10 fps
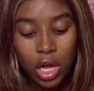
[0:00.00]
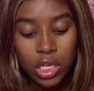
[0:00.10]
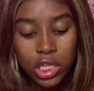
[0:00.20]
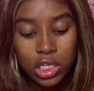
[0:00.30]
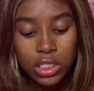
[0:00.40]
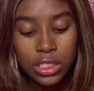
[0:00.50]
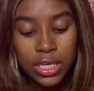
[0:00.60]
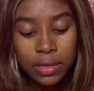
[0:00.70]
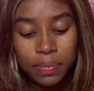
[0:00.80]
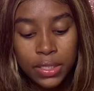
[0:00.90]
There's
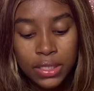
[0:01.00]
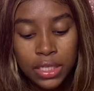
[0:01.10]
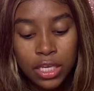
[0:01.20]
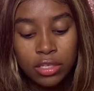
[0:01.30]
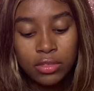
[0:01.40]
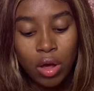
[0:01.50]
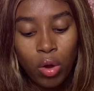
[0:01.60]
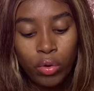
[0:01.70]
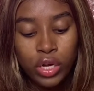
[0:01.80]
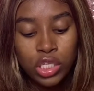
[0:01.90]
10 pieces,
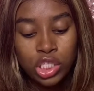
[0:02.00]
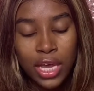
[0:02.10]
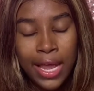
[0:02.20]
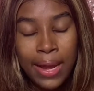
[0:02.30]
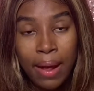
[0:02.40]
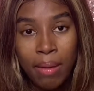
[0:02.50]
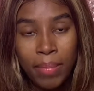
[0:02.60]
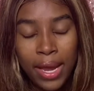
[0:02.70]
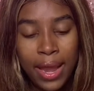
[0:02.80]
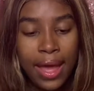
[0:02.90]
orange and
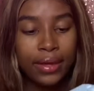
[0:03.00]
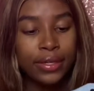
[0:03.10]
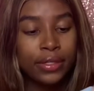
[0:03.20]
black.